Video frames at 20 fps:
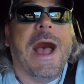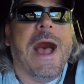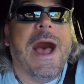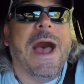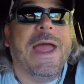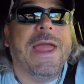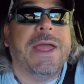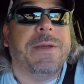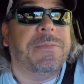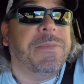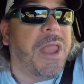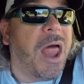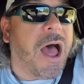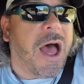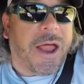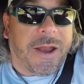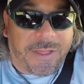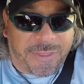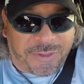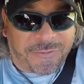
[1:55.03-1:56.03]
I am
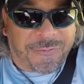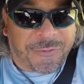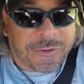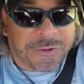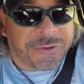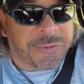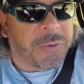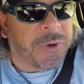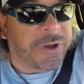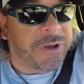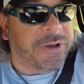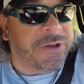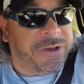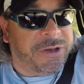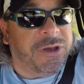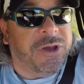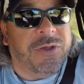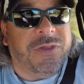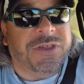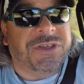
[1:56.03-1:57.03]
not the first one to
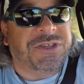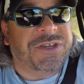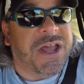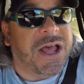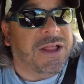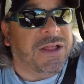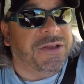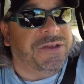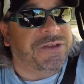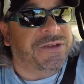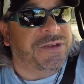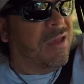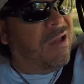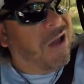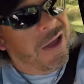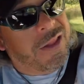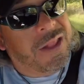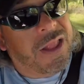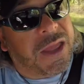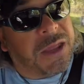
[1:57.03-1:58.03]
do this challenge.
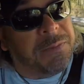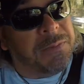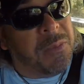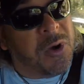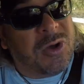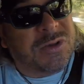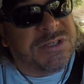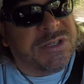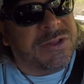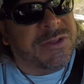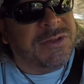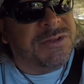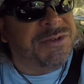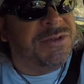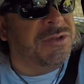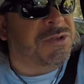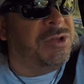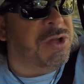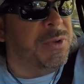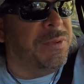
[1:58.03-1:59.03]
Unlike most of those
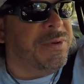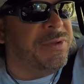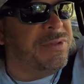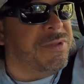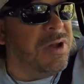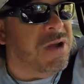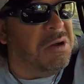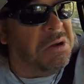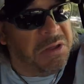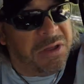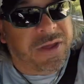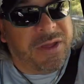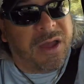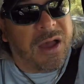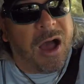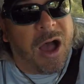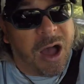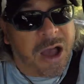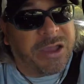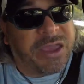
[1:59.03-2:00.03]
YouTubers, though,
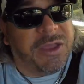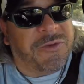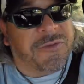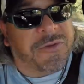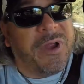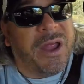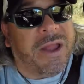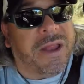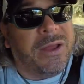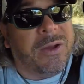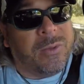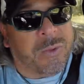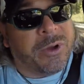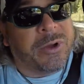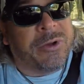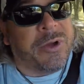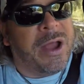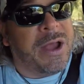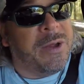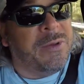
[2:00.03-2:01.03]
I'll give credit where
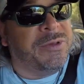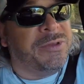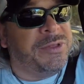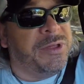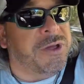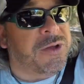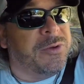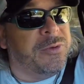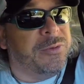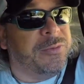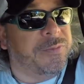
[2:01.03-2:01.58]
credit was due.